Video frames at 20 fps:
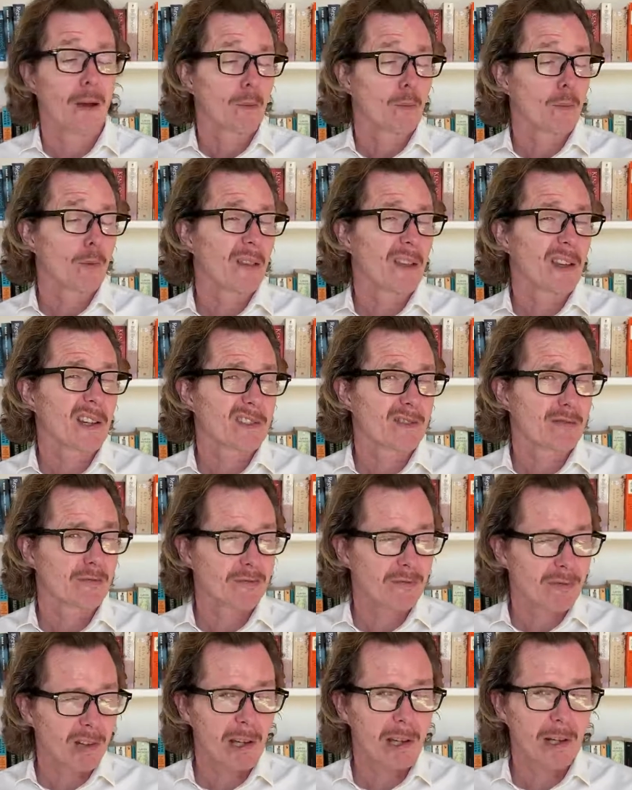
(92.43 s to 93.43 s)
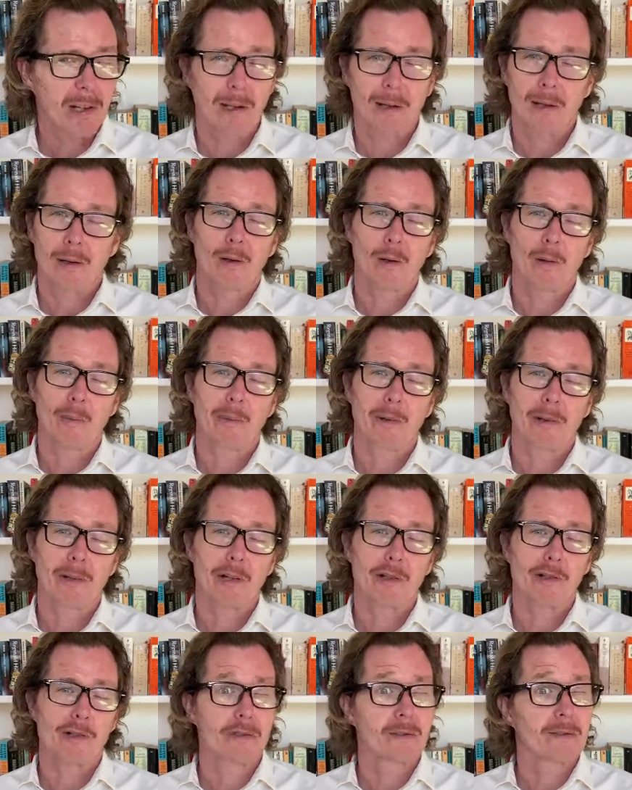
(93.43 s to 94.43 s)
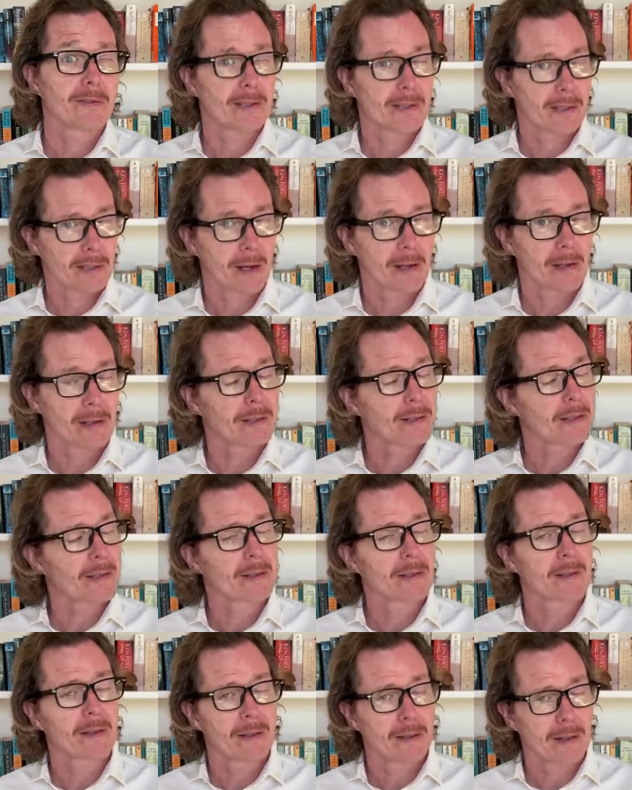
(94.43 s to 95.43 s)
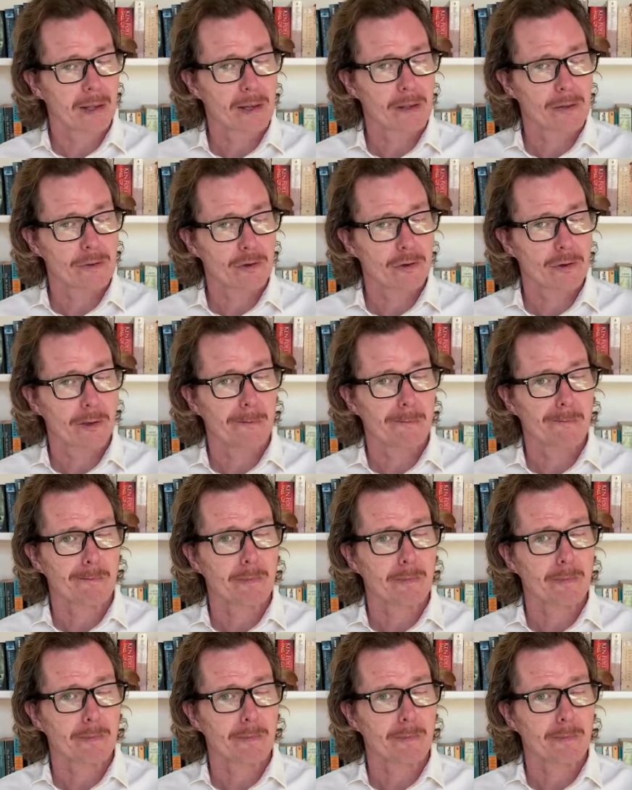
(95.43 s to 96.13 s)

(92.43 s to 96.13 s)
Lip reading: well, that's really a combination of science and nature.